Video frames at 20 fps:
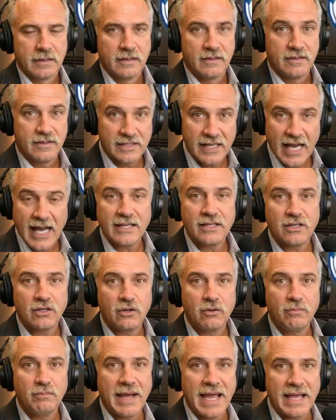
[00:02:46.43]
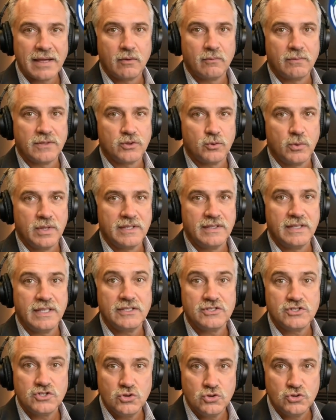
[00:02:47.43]
The tactical battle between
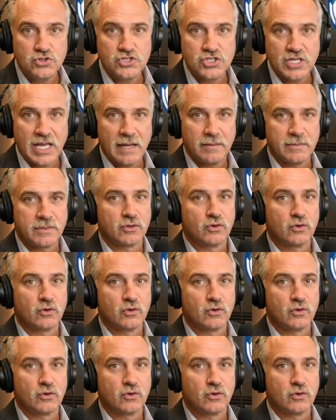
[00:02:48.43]
these 2 shapes